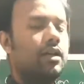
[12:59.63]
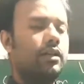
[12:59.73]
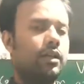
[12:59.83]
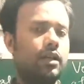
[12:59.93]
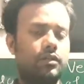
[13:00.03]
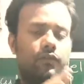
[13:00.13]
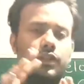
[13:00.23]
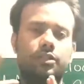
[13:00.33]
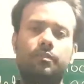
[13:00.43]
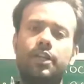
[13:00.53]
in the case of
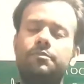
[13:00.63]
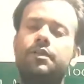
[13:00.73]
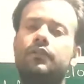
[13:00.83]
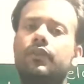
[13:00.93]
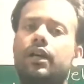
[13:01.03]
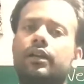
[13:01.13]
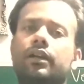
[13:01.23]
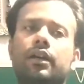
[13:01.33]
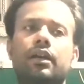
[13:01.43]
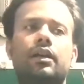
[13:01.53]
displacement we are
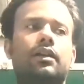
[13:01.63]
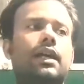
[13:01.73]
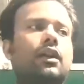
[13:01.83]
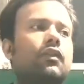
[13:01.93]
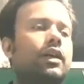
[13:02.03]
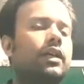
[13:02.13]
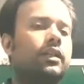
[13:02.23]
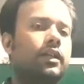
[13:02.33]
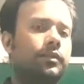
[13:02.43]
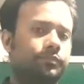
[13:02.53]

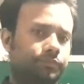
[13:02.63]
calculating the